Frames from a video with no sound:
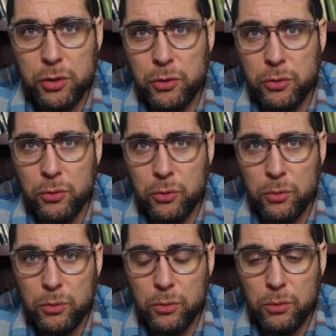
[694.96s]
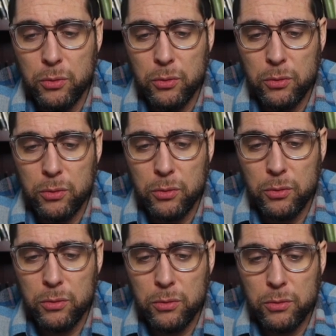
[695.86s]
to
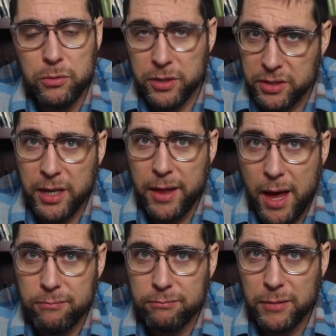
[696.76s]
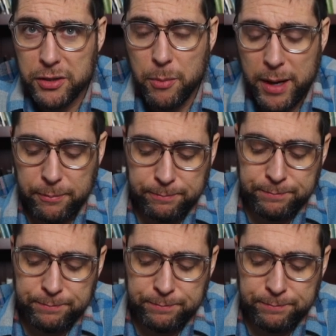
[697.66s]
just say that. Let's go back.